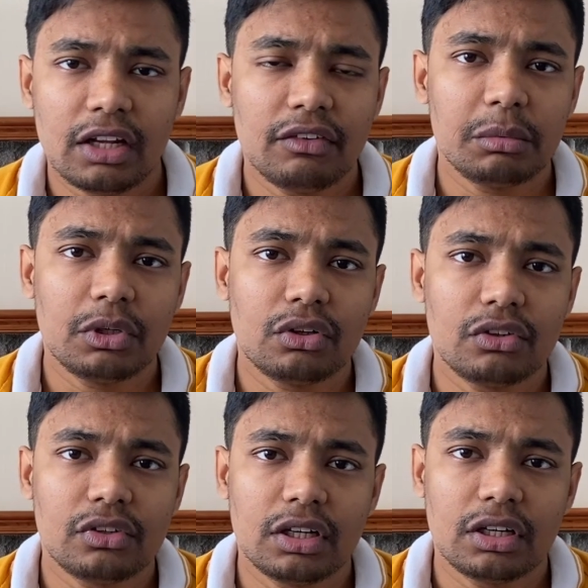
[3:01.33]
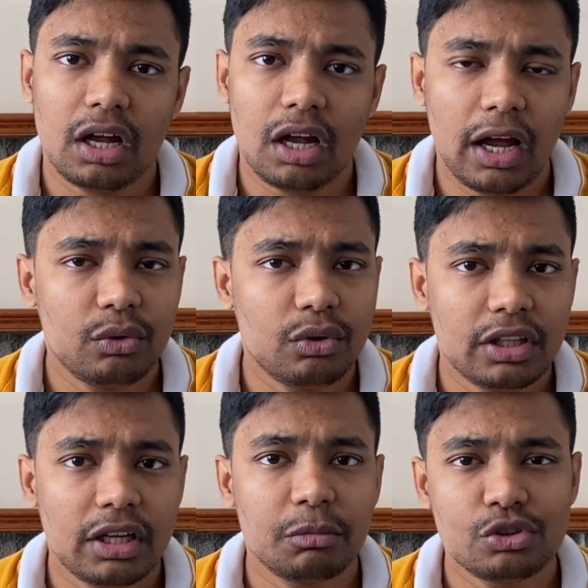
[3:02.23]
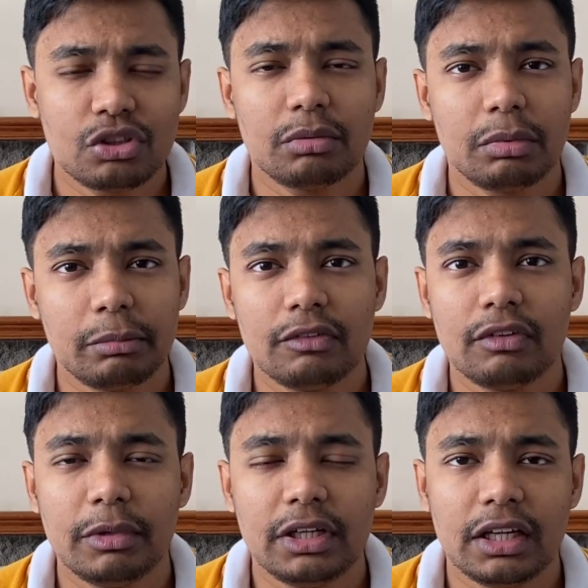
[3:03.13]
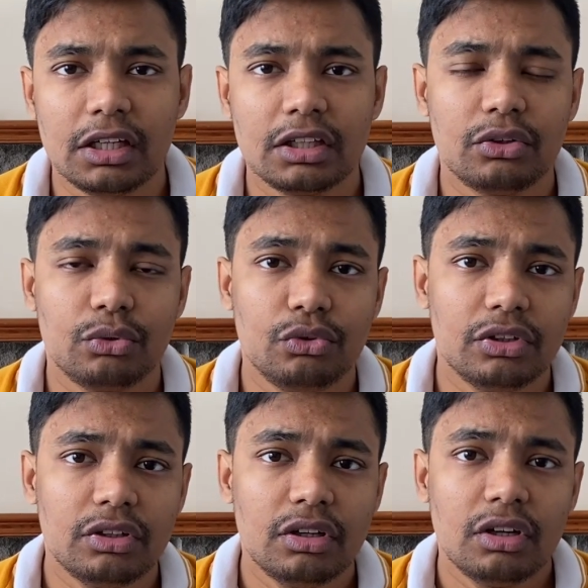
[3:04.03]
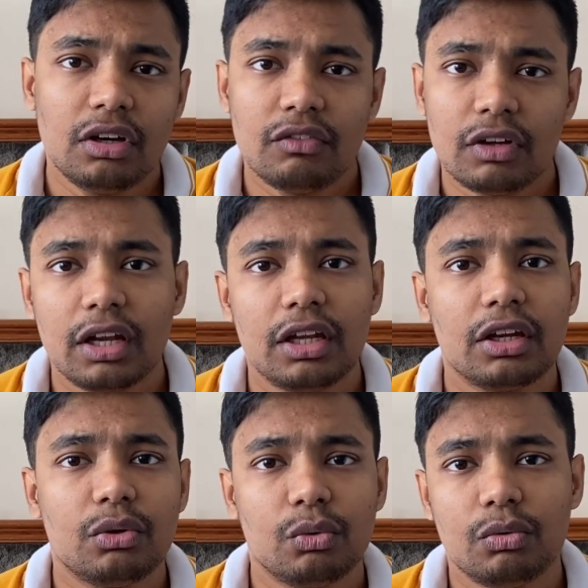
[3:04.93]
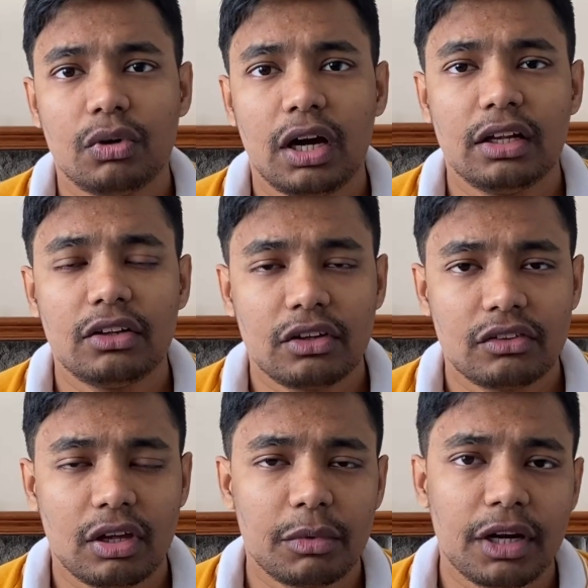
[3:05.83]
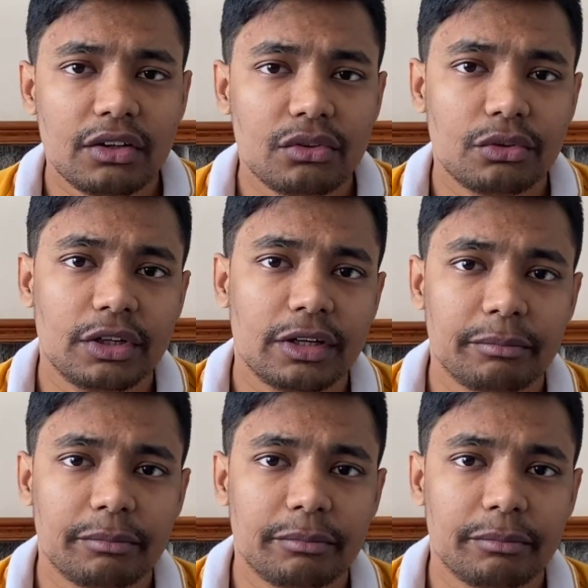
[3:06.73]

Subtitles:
away because I don't think most of the people will be taking the tuition for getting into IELTS exam, right? So yeah.